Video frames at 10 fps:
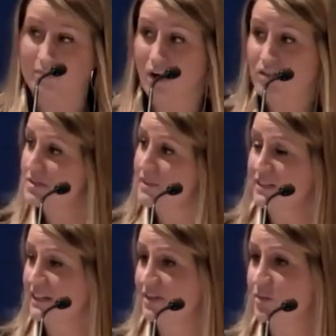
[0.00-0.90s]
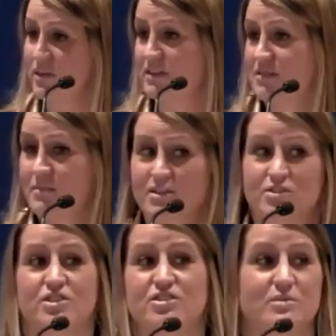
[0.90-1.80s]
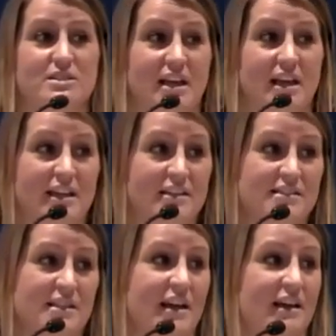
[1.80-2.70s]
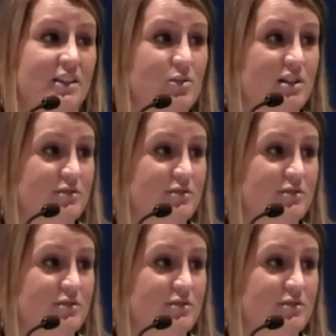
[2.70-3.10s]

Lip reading: Ultimately, what this administration would say is that U.S.